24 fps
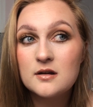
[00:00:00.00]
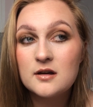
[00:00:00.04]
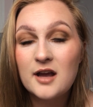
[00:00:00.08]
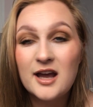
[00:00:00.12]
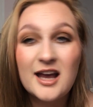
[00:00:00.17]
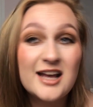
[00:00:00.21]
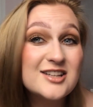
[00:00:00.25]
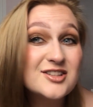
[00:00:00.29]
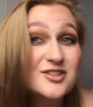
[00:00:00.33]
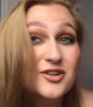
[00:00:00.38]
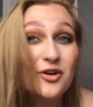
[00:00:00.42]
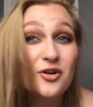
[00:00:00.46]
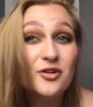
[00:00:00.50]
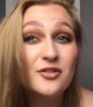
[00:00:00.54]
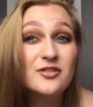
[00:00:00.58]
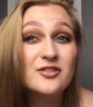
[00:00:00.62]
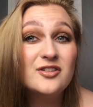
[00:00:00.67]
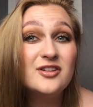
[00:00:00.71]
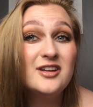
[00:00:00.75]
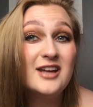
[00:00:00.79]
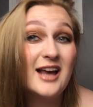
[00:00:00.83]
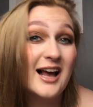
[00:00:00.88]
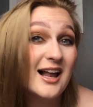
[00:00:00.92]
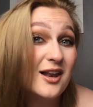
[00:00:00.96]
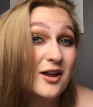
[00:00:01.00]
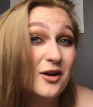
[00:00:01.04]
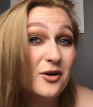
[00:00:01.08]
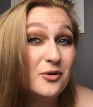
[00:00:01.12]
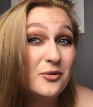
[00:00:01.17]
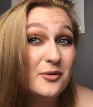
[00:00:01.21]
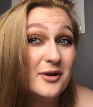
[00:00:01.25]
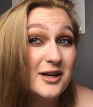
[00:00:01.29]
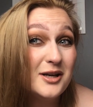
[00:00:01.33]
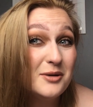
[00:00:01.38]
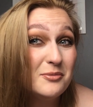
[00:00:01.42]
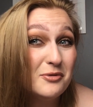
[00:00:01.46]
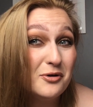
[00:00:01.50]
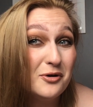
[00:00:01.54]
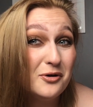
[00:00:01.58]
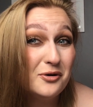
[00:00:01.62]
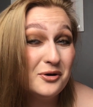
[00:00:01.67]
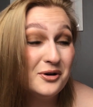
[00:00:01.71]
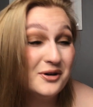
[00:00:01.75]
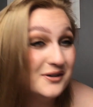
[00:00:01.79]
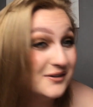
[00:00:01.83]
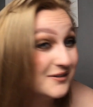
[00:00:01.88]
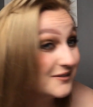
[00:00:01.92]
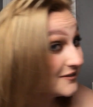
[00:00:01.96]
It's not yellow anymore.
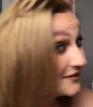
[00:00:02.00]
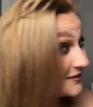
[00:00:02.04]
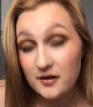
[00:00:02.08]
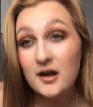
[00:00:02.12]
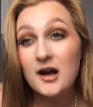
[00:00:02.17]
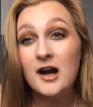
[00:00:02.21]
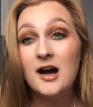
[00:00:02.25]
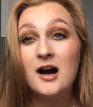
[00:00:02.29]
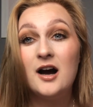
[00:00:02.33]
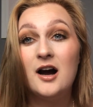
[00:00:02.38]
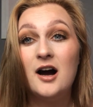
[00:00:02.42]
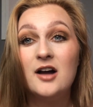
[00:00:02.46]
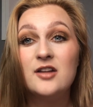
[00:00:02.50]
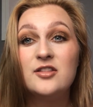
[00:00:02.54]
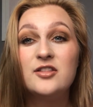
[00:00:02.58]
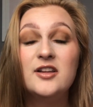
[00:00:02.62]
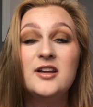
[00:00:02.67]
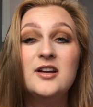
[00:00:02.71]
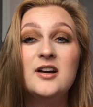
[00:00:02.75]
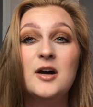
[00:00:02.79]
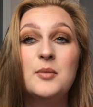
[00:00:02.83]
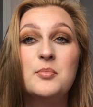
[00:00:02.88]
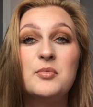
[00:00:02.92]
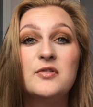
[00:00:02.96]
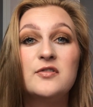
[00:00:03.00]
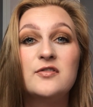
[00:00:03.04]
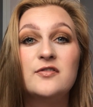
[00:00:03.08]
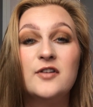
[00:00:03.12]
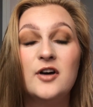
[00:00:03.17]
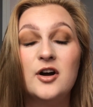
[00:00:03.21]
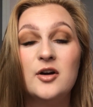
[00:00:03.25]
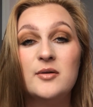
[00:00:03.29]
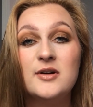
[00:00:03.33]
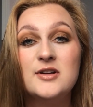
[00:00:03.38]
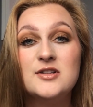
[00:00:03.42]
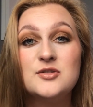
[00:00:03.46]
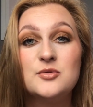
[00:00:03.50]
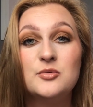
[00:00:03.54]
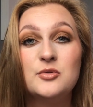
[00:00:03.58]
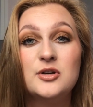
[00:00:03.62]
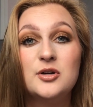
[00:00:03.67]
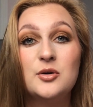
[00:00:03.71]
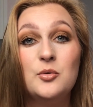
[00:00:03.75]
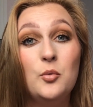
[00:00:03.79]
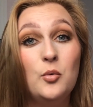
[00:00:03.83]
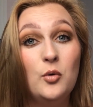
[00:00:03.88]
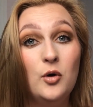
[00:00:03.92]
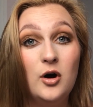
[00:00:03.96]
I think I prefer it to what
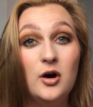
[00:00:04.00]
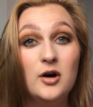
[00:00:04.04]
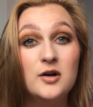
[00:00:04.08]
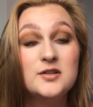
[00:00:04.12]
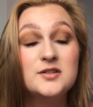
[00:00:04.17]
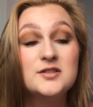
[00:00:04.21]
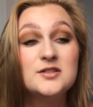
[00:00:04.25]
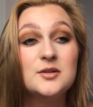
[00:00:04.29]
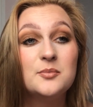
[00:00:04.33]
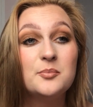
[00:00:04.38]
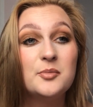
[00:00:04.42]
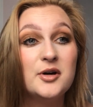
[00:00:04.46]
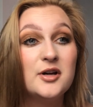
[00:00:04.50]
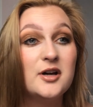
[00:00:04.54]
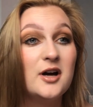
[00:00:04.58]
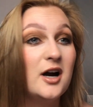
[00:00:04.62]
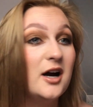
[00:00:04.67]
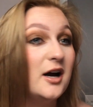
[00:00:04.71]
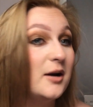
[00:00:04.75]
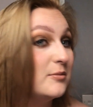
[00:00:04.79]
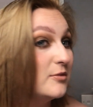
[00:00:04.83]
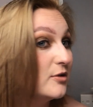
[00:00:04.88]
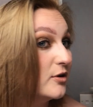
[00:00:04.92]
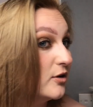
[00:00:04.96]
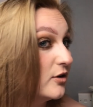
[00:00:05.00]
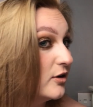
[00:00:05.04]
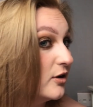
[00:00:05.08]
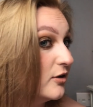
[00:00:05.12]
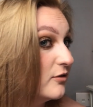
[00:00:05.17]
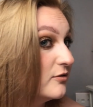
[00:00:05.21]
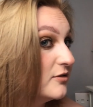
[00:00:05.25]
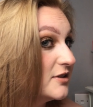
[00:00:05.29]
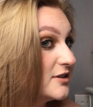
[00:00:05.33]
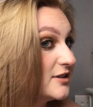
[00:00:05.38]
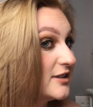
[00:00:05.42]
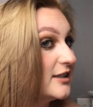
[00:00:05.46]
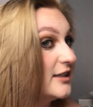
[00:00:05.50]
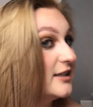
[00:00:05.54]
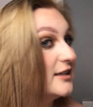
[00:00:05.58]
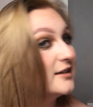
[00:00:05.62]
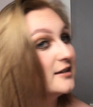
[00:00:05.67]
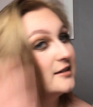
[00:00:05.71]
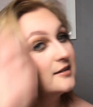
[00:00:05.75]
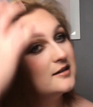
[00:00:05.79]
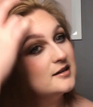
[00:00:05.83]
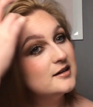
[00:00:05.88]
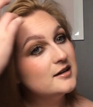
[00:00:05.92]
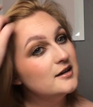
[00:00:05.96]
it was, but I'm not, obviously.
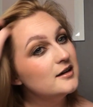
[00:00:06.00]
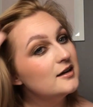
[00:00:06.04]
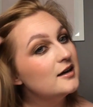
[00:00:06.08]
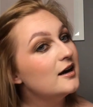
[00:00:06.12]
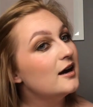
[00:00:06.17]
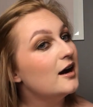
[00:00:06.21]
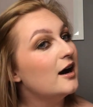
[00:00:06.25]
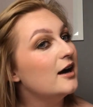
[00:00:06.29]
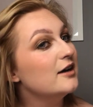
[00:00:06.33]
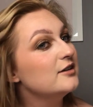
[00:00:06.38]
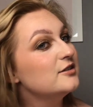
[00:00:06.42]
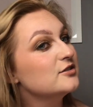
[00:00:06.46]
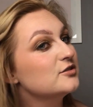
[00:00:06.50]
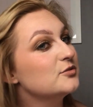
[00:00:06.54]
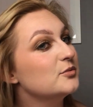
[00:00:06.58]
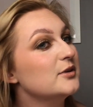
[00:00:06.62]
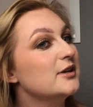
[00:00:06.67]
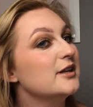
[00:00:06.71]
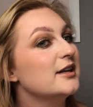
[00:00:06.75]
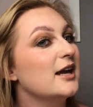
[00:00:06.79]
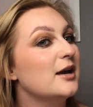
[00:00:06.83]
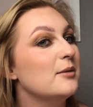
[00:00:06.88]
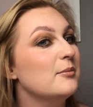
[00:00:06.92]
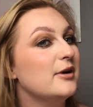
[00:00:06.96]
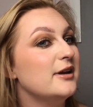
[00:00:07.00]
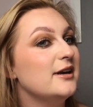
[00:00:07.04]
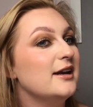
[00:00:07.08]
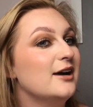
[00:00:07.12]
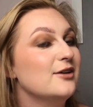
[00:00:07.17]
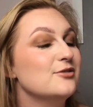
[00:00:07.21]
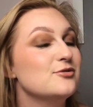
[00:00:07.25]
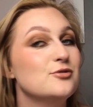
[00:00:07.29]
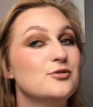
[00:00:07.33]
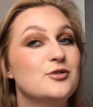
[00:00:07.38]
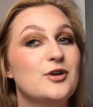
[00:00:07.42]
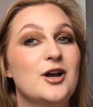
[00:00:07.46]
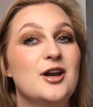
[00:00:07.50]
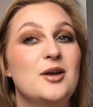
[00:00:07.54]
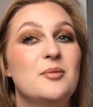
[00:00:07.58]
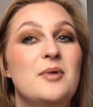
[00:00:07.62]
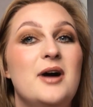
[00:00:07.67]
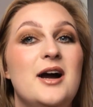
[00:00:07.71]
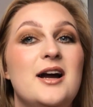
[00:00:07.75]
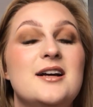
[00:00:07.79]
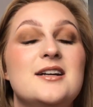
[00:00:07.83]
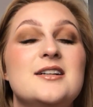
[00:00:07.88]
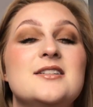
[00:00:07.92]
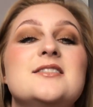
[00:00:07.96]
I just want to get my natural colour
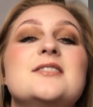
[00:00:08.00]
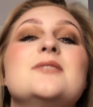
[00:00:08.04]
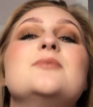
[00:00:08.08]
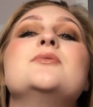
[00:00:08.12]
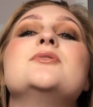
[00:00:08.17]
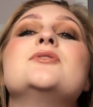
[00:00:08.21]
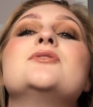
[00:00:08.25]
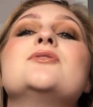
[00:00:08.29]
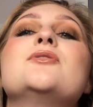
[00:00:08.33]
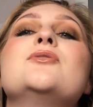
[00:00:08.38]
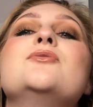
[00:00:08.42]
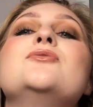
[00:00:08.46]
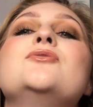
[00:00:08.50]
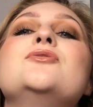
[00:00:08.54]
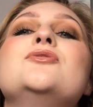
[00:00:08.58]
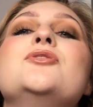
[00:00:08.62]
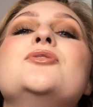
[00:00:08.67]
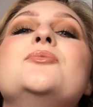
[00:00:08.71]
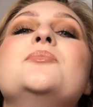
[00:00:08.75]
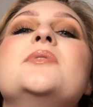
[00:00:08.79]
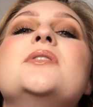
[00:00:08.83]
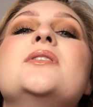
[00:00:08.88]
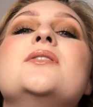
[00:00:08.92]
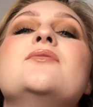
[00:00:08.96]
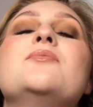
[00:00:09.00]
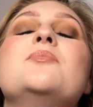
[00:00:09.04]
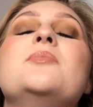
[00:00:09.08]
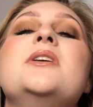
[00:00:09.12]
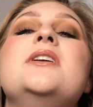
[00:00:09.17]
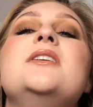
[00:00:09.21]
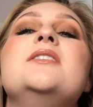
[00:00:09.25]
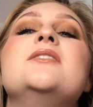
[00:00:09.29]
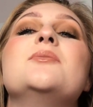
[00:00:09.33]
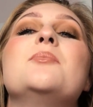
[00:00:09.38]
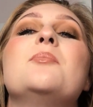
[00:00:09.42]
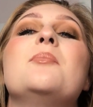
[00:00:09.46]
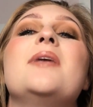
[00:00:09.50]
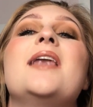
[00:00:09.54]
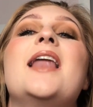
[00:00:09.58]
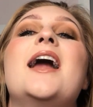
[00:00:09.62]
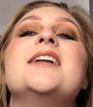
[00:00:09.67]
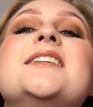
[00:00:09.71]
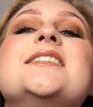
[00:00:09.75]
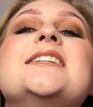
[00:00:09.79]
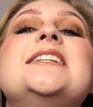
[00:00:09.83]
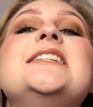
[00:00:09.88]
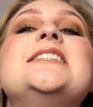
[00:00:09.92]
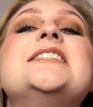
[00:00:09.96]
back because it was so stupid of me to
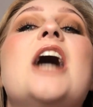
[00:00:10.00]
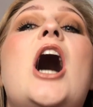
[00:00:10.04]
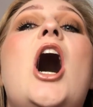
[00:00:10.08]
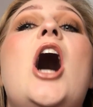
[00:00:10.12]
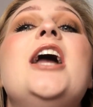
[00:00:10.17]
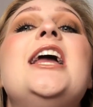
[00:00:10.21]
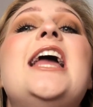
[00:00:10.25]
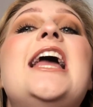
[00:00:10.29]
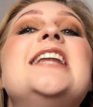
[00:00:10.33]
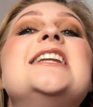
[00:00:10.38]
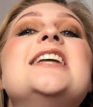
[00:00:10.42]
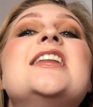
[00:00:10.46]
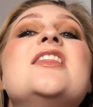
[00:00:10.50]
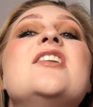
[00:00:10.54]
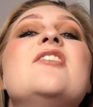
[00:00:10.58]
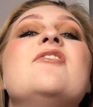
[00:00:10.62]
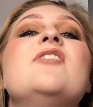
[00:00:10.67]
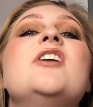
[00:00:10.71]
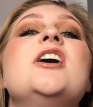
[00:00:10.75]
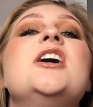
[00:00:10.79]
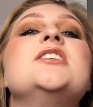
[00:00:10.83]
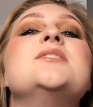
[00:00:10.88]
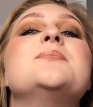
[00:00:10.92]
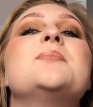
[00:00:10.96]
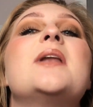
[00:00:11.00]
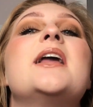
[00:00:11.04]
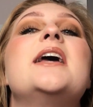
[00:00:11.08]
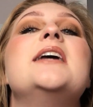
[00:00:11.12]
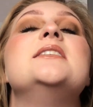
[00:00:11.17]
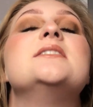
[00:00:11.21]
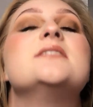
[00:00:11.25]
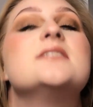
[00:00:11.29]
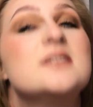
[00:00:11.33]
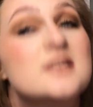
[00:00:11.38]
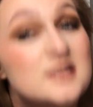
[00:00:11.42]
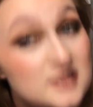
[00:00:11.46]
bloody dye it in the first place.